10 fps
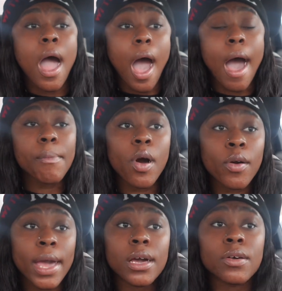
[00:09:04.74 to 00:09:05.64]
I'm
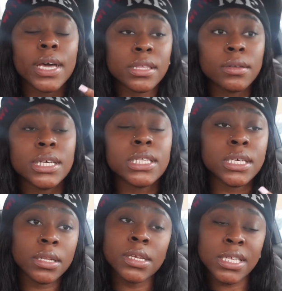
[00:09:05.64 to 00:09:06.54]
okay, so listen,
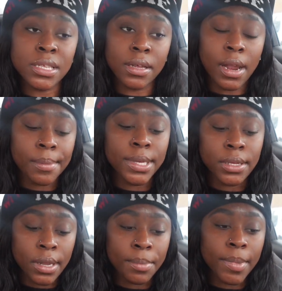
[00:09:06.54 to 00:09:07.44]
let me
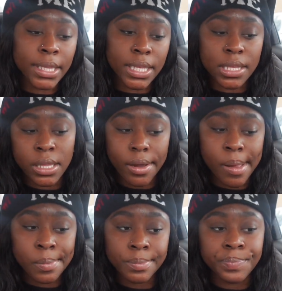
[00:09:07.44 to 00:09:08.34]
make this
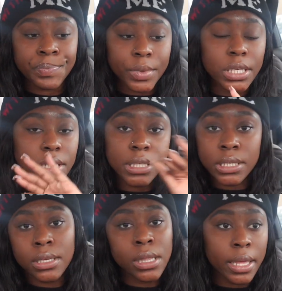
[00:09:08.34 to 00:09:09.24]
clear. This
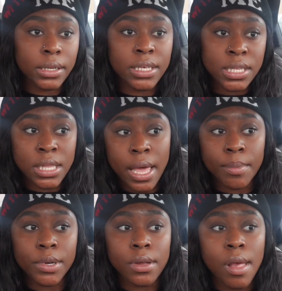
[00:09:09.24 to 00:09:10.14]
is a
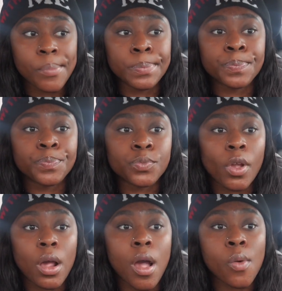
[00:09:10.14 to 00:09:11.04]
disclaimer.
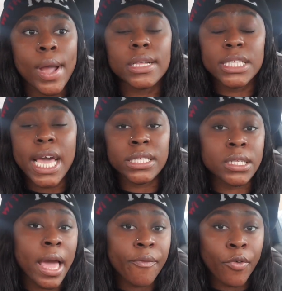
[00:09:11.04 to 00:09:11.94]
Around tax
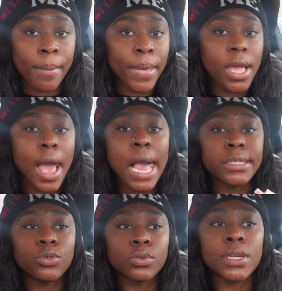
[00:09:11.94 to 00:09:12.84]
time for me, I
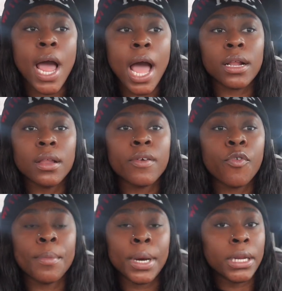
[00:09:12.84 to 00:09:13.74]
do not look
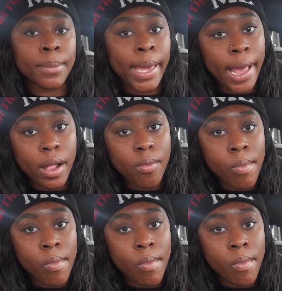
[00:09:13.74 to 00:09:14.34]
for money back.